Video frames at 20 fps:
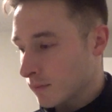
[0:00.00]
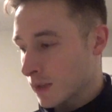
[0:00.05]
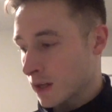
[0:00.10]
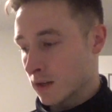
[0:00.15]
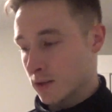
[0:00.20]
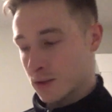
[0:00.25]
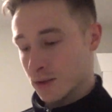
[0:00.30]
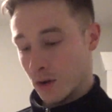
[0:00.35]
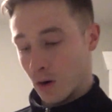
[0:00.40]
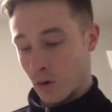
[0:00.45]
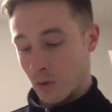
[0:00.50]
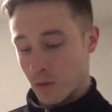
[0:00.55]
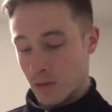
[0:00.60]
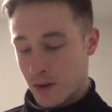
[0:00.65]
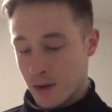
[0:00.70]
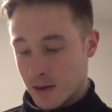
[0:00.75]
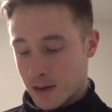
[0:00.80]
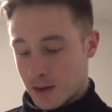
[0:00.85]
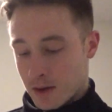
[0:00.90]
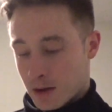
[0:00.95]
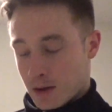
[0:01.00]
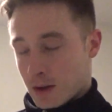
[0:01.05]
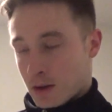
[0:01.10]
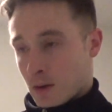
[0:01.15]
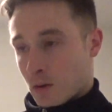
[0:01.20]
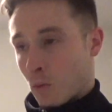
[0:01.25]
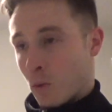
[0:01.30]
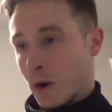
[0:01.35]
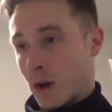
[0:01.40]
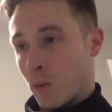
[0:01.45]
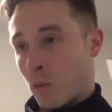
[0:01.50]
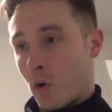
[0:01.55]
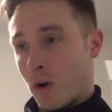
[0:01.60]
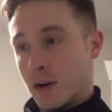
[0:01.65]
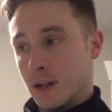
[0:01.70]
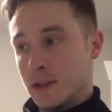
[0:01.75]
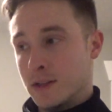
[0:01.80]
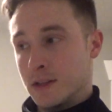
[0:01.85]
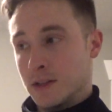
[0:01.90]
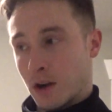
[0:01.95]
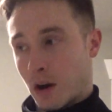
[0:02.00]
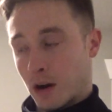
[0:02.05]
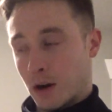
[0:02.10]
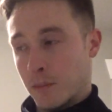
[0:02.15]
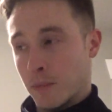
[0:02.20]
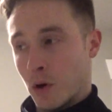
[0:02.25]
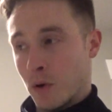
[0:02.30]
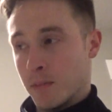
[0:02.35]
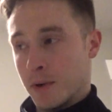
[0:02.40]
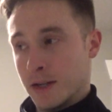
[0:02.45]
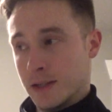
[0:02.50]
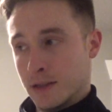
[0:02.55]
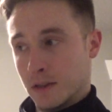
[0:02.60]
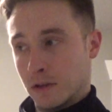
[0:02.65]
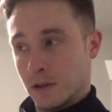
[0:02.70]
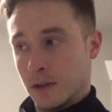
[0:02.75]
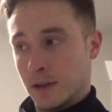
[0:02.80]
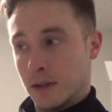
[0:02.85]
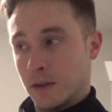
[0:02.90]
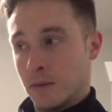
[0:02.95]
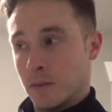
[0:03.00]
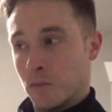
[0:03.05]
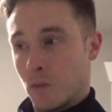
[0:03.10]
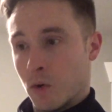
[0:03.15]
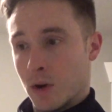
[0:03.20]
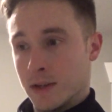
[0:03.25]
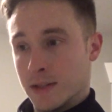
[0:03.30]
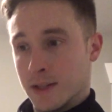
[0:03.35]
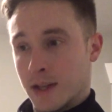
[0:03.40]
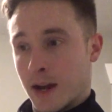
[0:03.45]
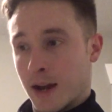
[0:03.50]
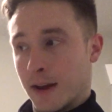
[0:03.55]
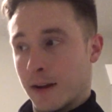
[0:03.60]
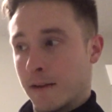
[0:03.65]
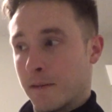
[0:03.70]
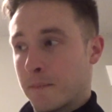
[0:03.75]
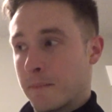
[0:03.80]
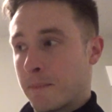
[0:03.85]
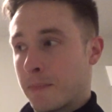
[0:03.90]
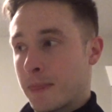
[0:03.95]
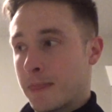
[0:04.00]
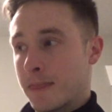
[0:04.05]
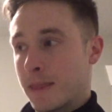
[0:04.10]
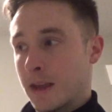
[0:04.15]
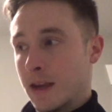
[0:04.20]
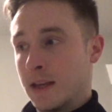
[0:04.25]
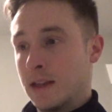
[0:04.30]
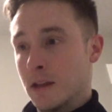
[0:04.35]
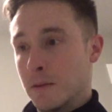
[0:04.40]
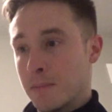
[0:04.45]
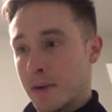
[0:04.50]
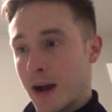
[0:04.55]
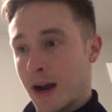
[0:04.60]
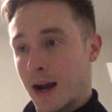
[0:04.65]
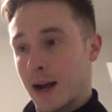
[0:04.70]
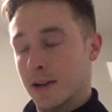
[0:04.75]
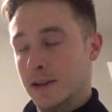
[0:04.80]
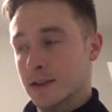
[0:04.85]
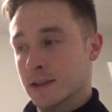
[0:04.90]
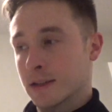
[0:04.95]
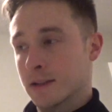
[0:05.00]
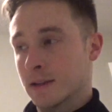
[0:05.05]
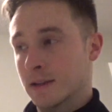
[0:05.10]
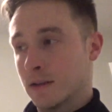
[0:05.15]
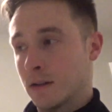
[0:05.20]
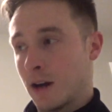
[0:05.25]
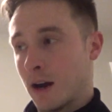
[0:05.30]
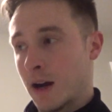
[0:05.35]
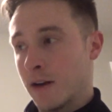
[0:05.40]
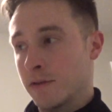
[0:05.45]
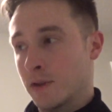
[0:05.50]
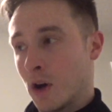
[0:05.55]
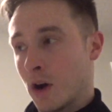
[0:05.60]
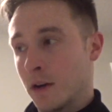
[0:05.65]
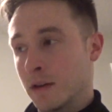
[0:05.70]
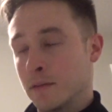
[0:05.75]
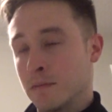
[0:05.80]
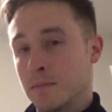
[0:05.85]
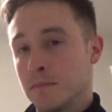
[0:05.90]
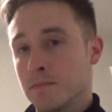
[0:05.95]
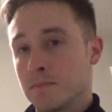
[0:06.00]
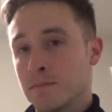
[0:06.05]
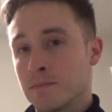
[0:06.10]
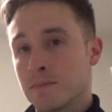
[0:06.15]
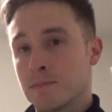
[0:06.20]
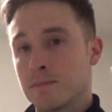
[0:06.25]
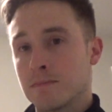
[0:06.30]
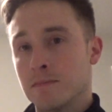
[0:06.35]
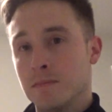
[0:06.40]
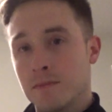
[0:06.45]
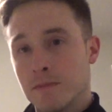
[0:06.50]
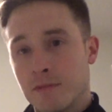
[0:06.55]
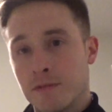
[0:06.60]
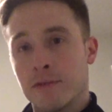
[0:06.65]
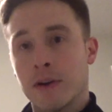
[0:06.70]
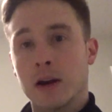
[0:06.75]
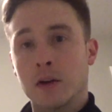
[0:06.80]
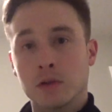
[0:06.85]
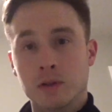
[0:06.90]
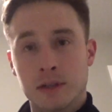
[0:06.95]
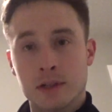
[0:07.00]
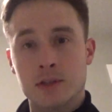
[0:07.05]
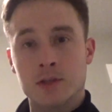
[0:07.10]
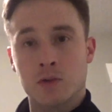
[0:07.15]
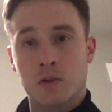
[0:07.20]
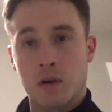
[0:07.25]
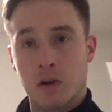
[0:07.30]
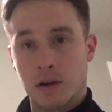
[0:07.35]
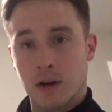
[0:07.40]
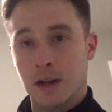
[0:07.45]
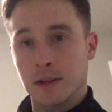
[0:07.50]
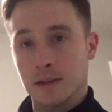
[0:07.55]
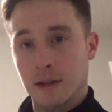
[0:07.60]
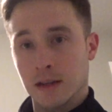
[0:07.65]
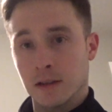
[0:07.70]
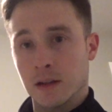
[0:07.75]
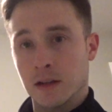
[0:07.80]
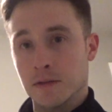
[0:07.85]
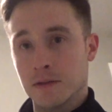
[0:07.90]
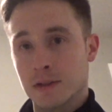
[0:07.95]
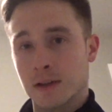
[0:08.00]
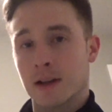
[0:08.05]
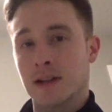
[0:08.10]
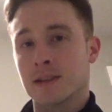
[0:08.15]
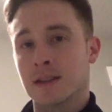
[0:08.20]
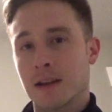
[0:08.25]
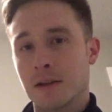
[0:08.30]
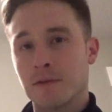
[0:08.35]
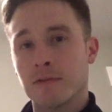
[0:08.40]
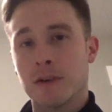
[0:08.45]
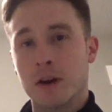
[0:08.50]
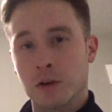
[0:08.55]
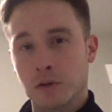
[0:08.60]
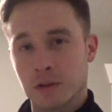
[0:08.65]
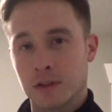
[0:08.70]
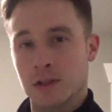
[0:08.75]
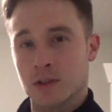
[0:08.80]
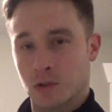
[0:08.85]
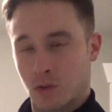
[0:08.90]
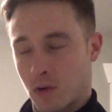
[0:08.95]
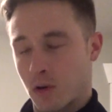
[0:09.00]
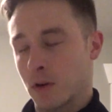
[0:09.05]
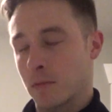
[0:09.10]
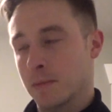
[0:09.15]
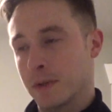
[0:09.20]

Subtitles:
So what I wanted to talk about basically was that in the past, I've gotten fairly strong at deadlifts. I say fairly strong